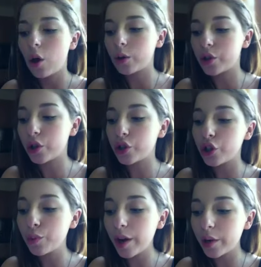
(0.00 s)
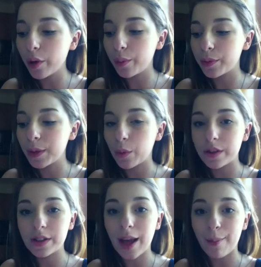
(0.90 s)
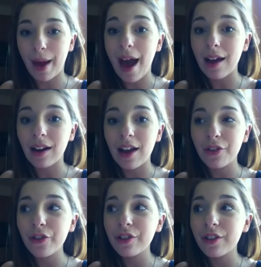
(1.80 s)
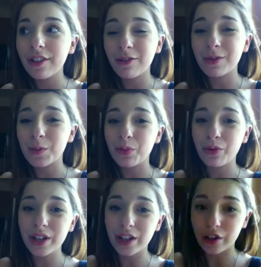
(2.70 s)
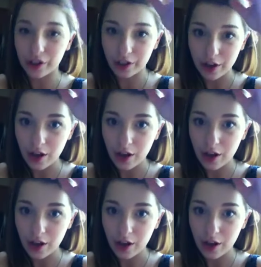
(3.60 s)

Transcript: Also, Tomb Raider World Premiere wasn't that bad. I thought that it was pretty good.